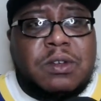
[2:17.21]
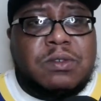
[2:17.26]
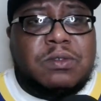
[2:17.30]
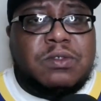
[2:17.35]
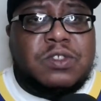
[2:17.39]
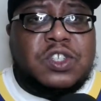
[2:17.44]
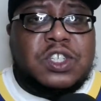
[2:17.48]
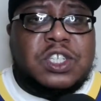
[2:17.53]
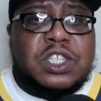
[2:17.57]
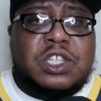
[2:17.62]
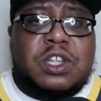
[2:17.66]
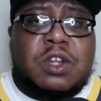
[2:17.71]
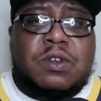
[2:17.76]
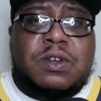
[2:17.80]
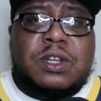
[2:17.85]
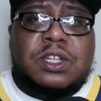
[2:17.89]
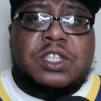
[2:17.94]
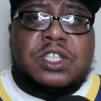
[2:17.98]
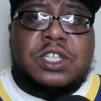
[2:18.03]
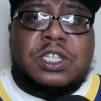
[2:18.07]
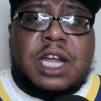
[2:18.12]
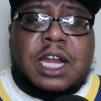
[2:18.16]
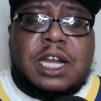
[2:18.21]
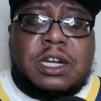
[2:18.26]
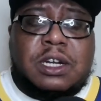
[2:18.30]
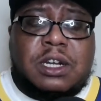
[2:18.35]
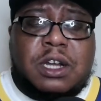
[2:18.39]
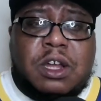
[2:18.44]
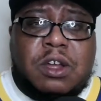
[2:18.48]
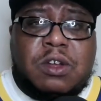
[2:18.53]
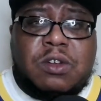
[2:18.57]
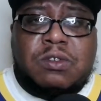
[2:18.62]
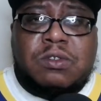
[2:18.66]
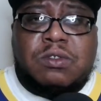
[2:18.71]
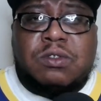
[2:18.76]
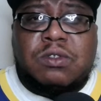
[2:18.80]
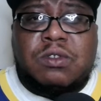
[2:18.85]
Just know that you're not alone.